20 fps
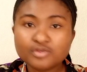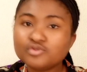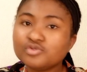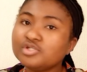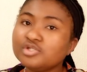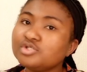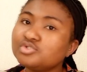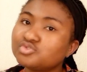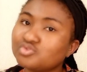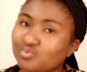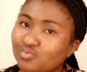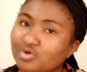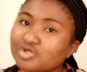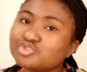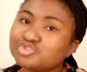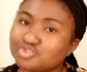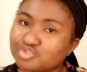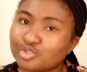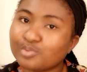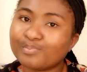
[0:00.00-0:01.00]
You need to
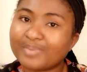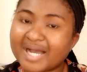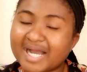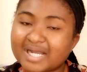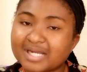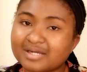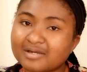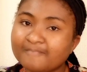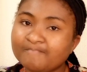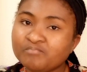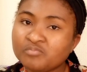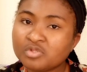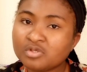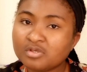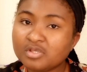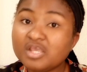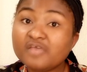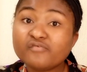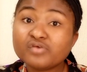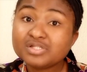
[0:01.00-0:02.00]
watch your back.
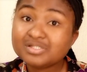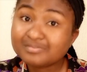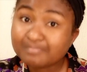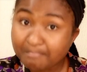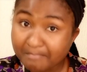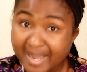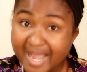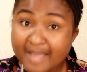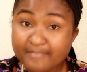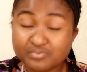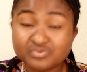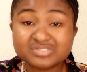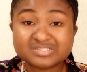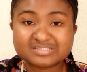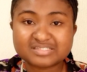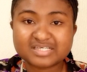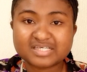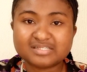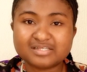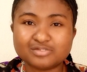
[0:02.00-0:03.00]
Even the Bible
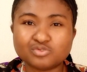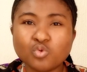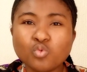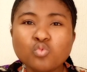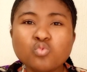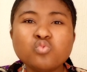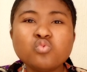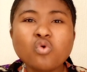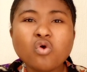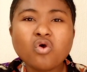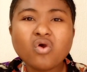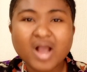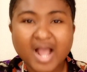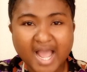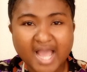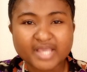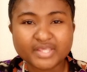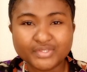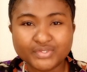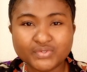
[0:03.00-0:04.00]
said it. Who
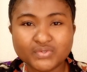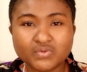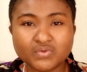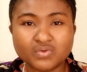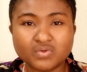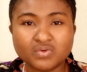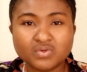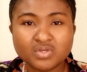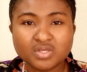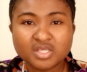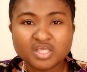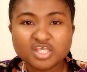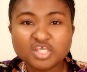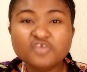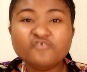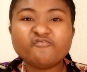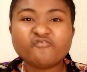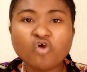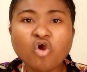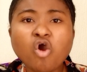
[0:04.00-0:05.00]
are you
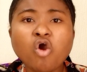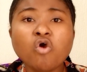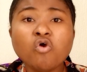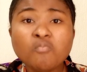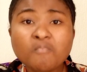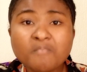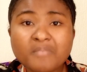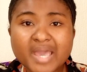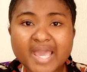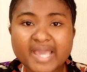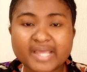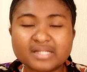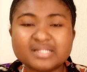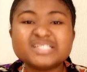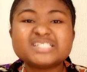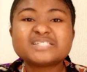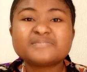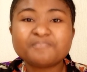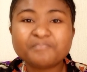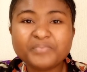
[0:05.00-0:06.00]
if all men
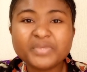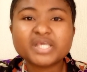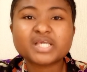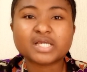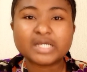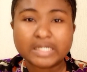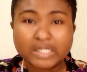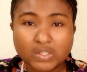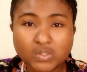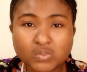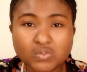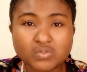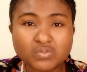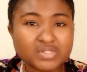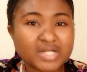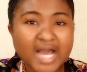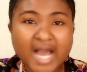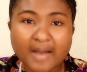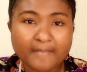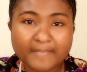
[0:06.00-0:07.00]
speak good
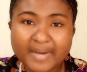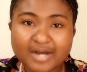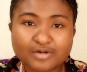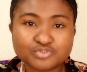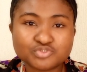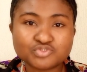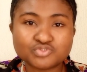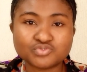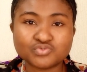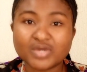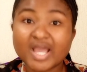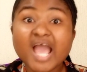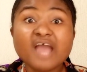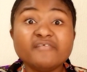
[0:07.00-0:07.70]
about you?